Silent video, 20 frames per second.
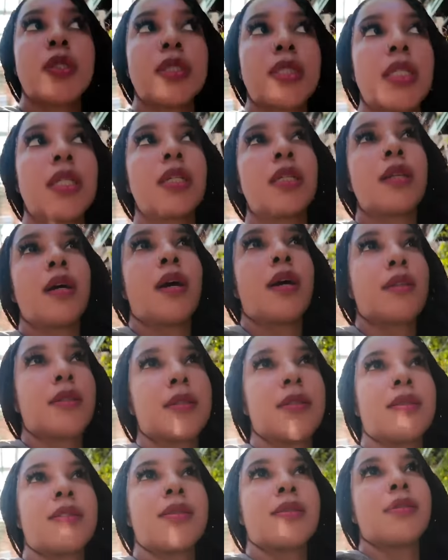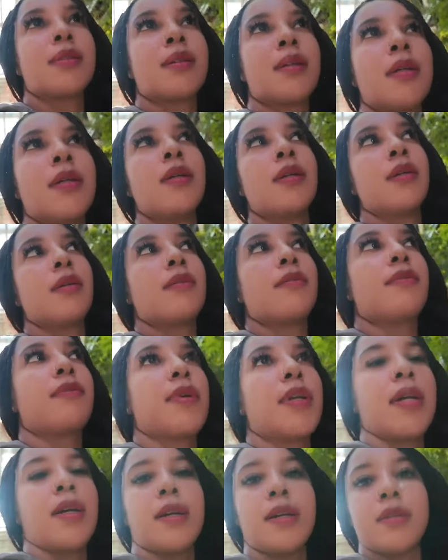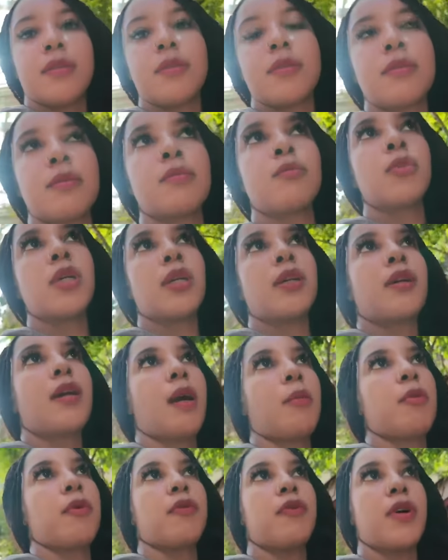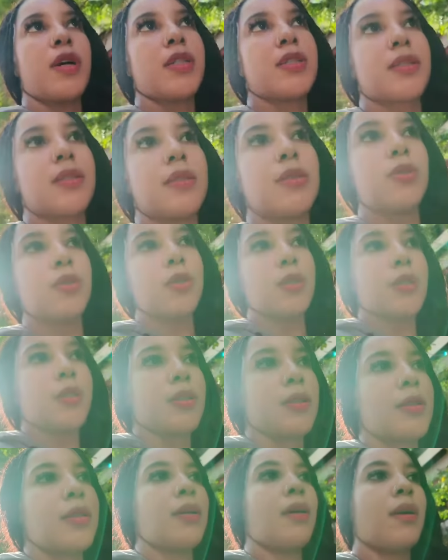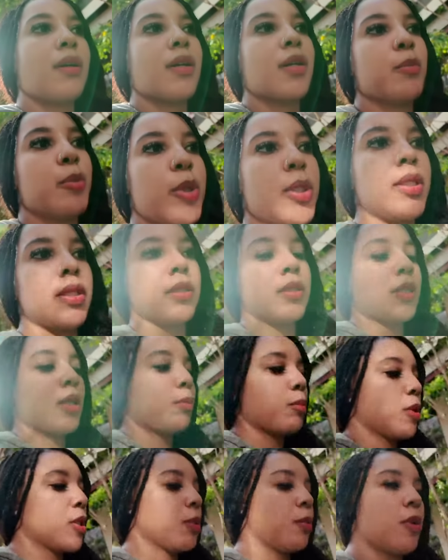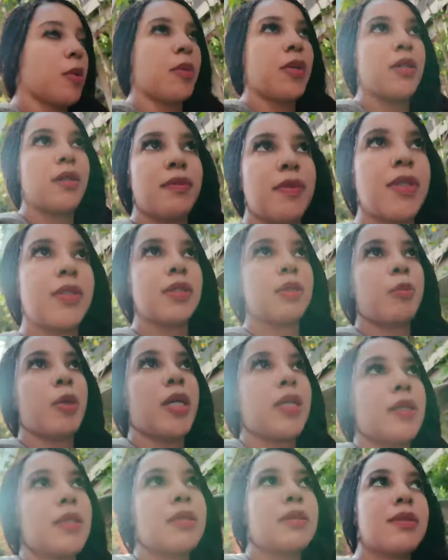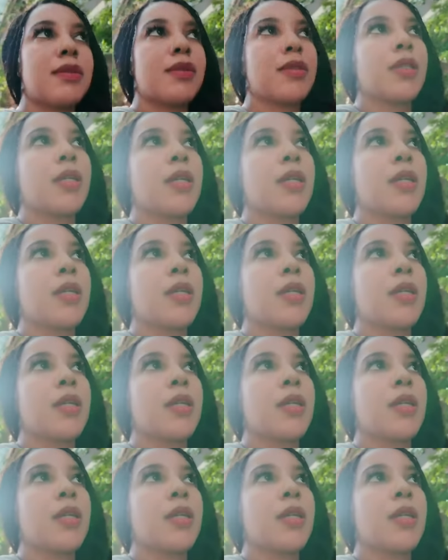$14 for that, and it came with fries and a drink. Y'all could be getting so much more money for these burgers.